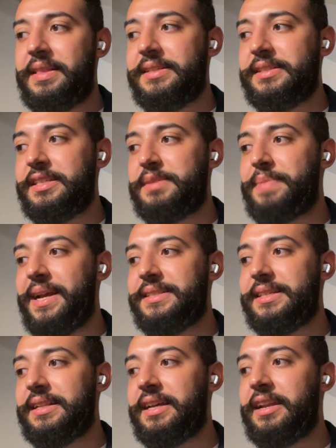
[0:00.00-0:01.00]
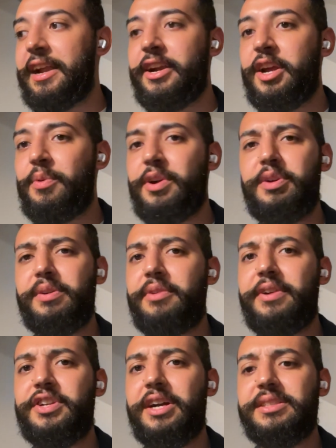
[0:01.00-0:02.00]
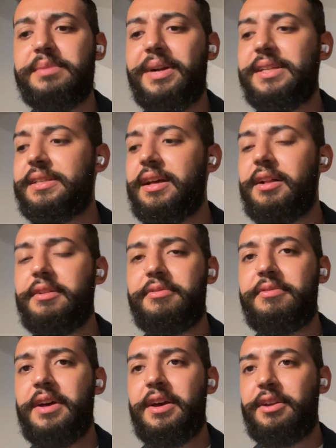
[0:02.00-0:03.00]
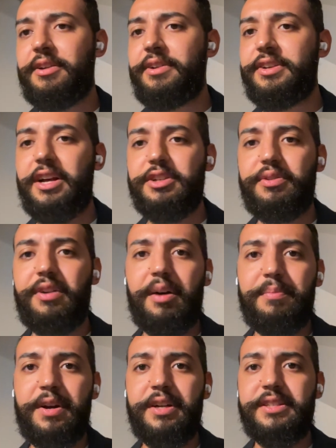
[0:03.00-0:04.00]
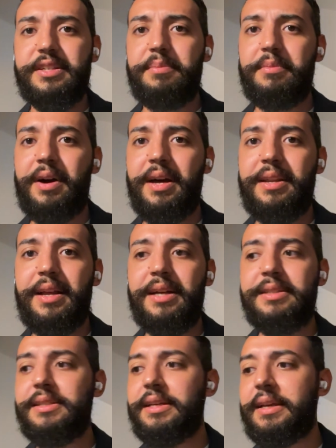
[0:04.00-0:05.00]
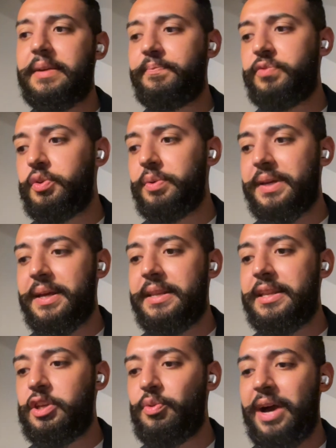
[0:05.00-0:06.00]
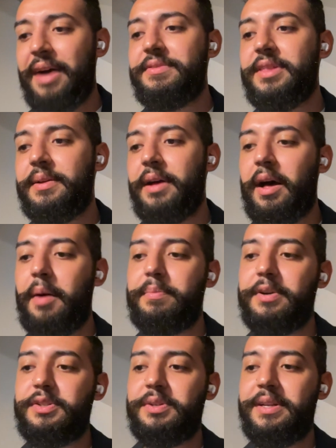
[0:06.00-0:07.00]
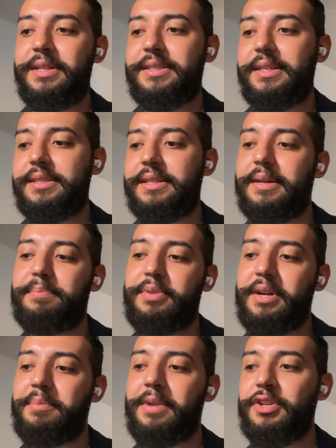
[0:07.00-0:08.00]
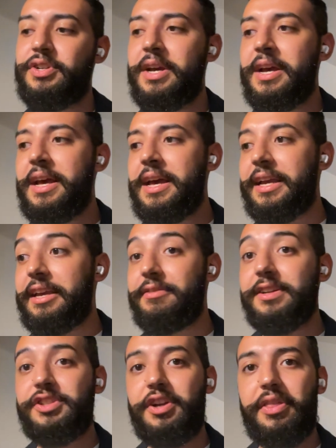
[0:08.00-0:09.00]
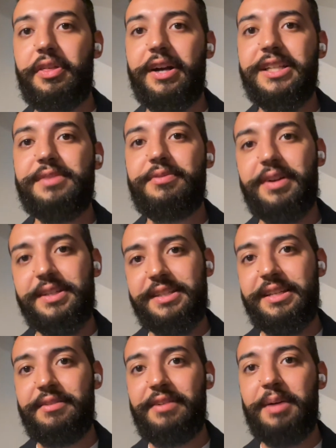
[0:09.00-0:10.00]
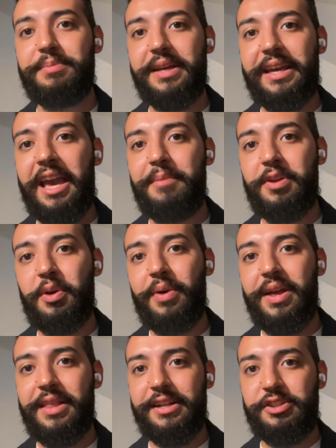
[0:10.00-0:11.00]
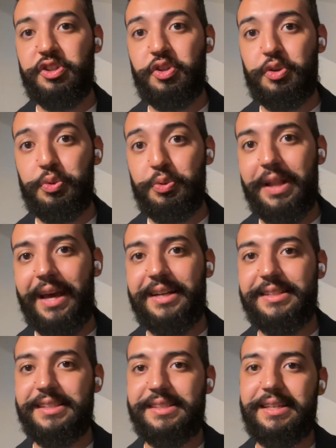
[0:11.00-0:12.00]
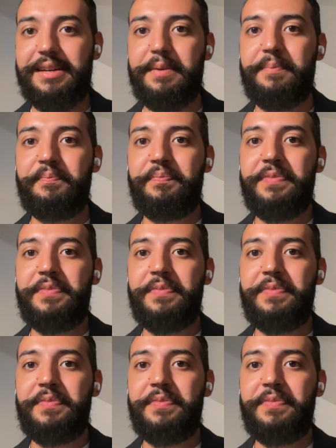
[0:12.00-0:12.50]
this is basically an area where you can reach out to myself, you can reach out to Robert, Mohanad. You have the opportunity to pretty much give us your thoughts for us to develop the game in a way that you like to see it.